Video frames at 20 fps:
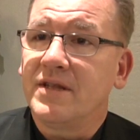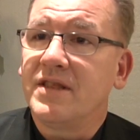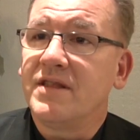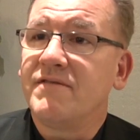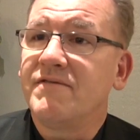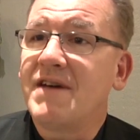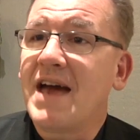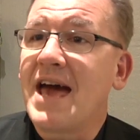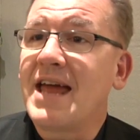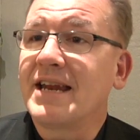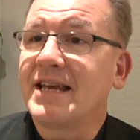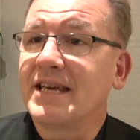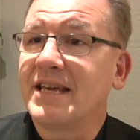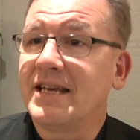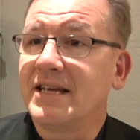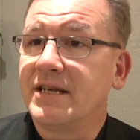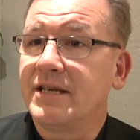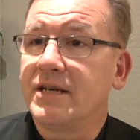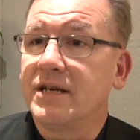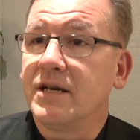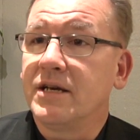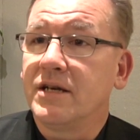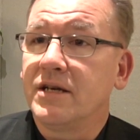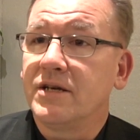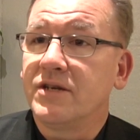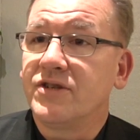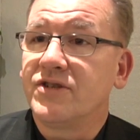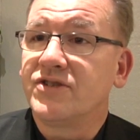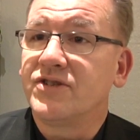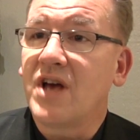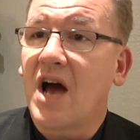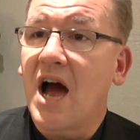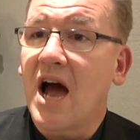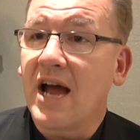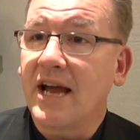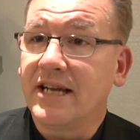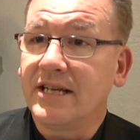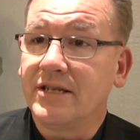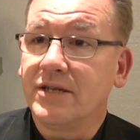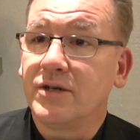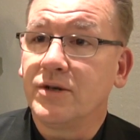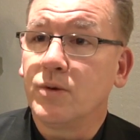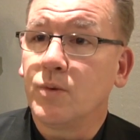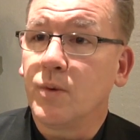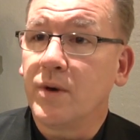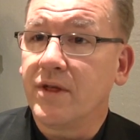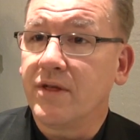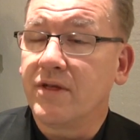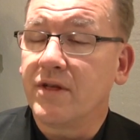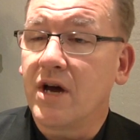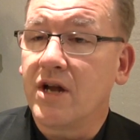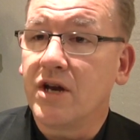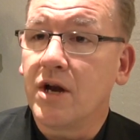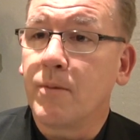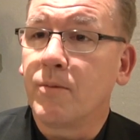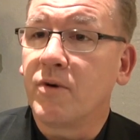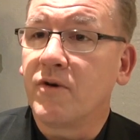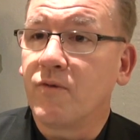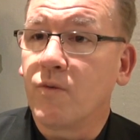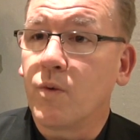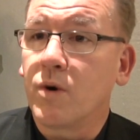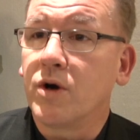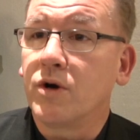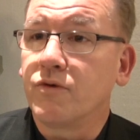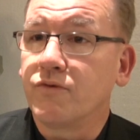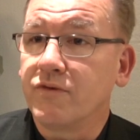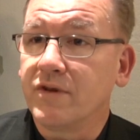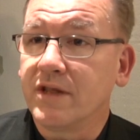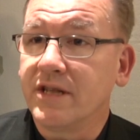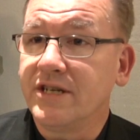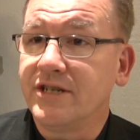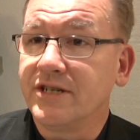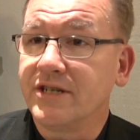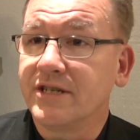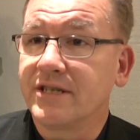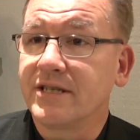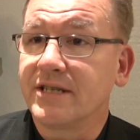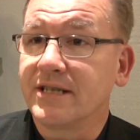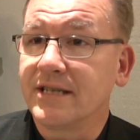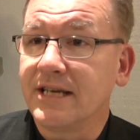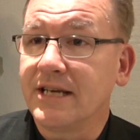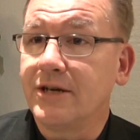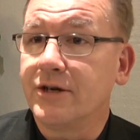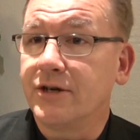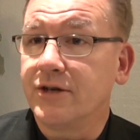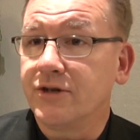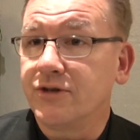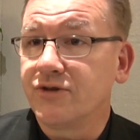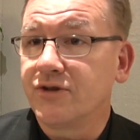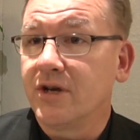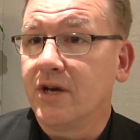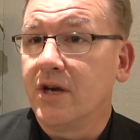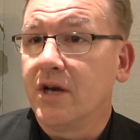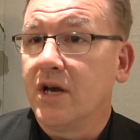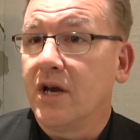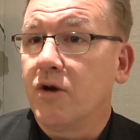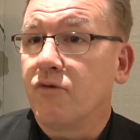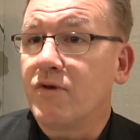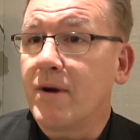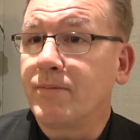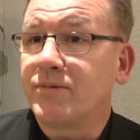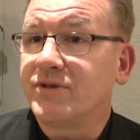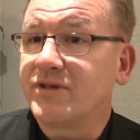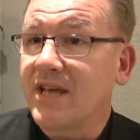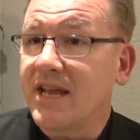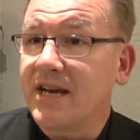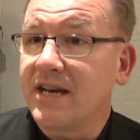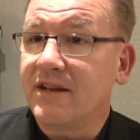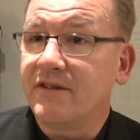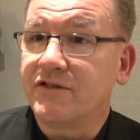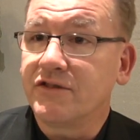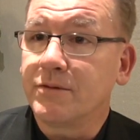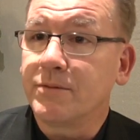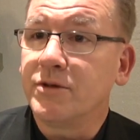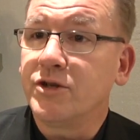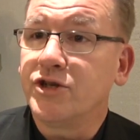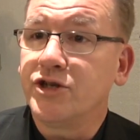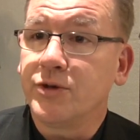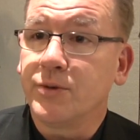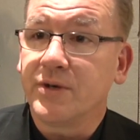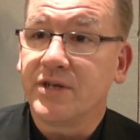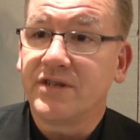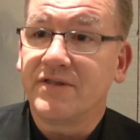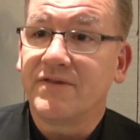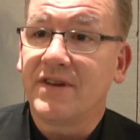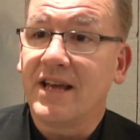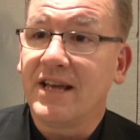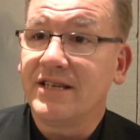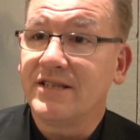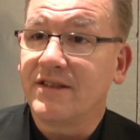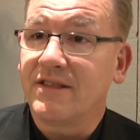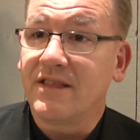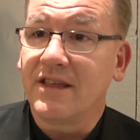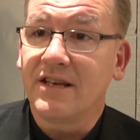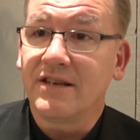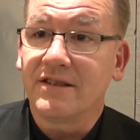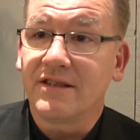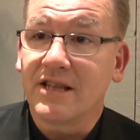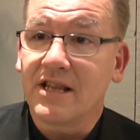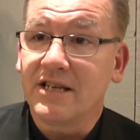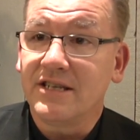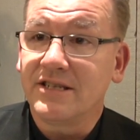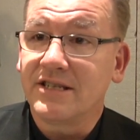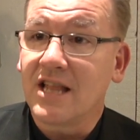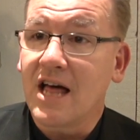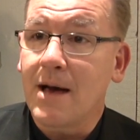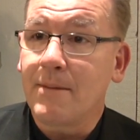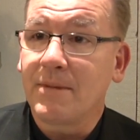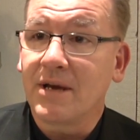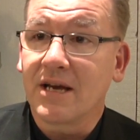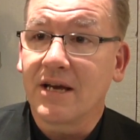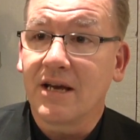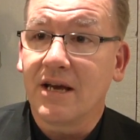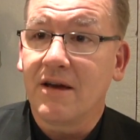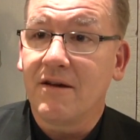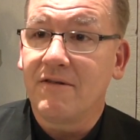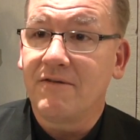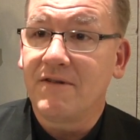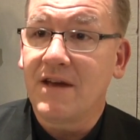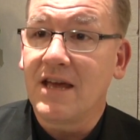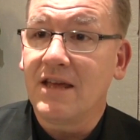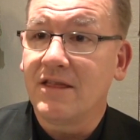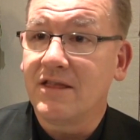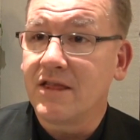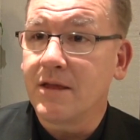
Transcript: the Vatican signed with a number of world religious leaders, representatives from the Jewish faith, the Islamic faith,